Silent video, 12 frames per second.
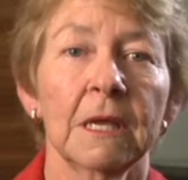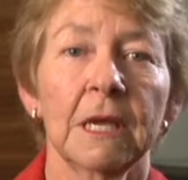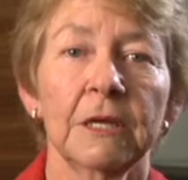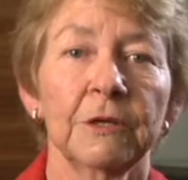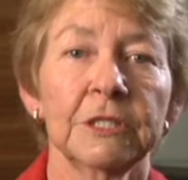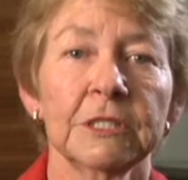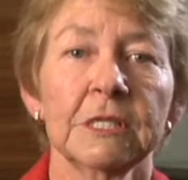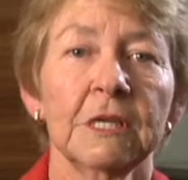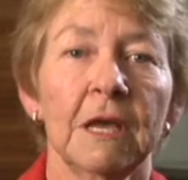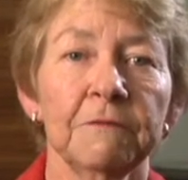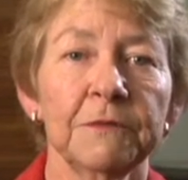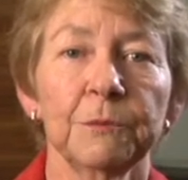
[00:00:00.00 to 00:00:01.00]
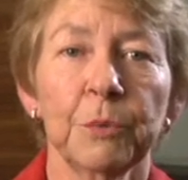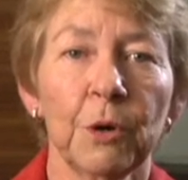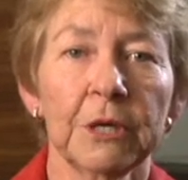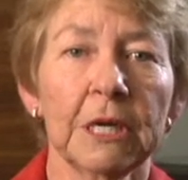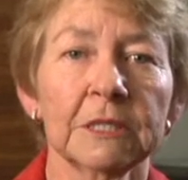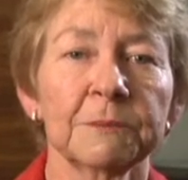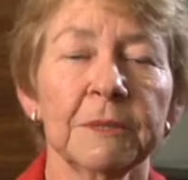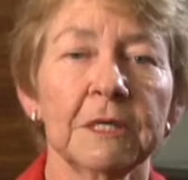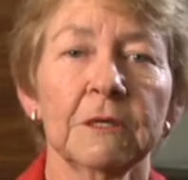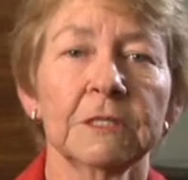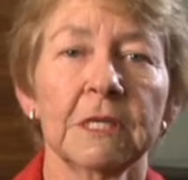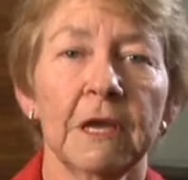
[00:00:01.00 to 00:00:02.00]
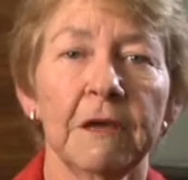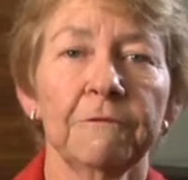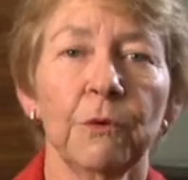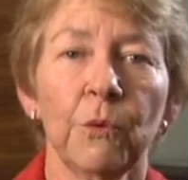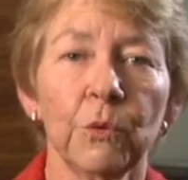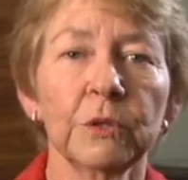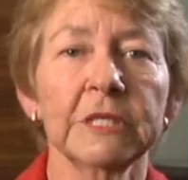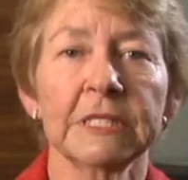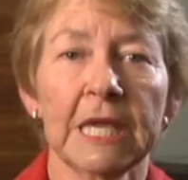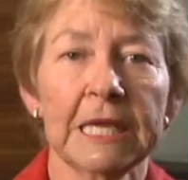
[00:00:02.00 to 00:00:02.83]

And I just love the products because I have all this